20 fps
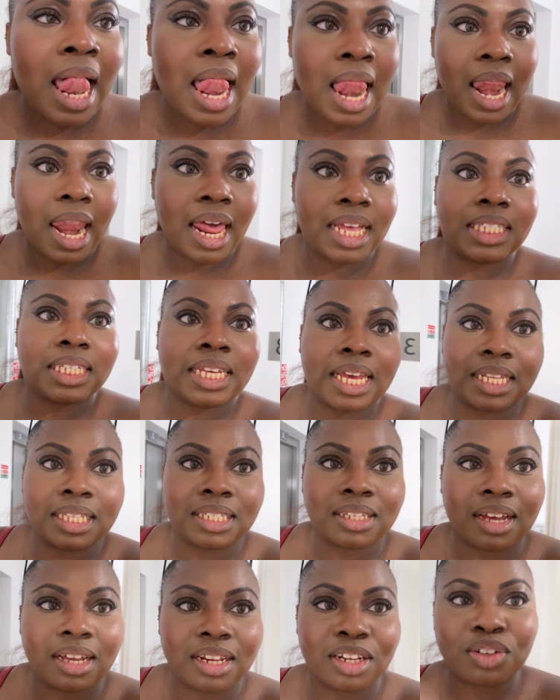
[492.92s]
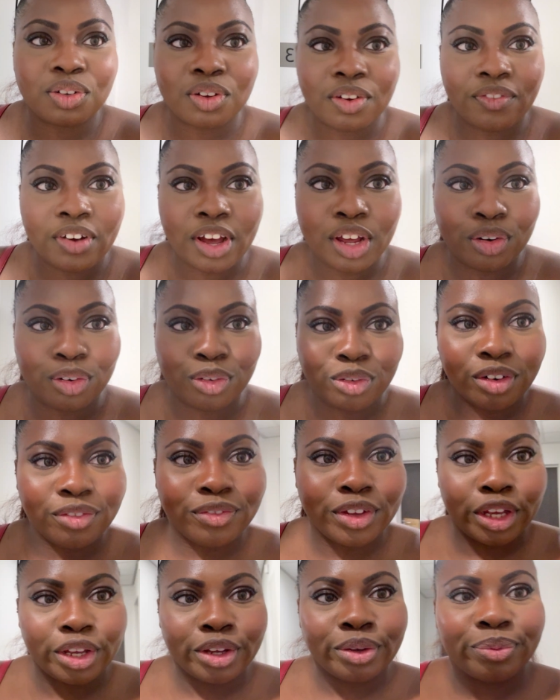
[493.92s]
Let's get inside and do a final
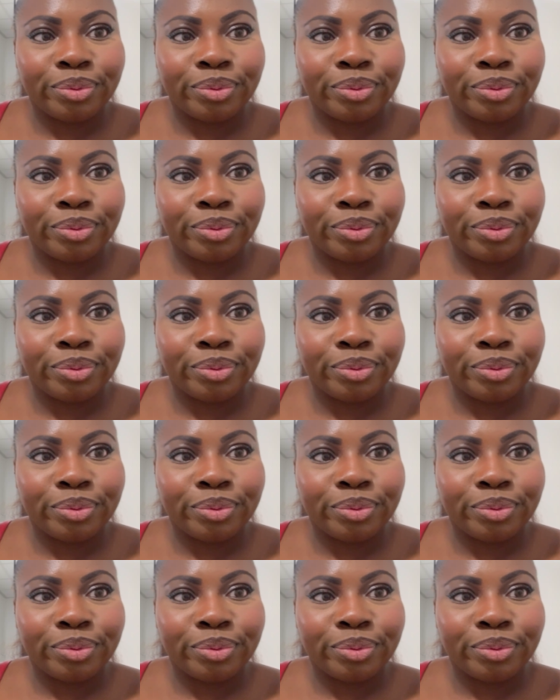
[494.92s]
review.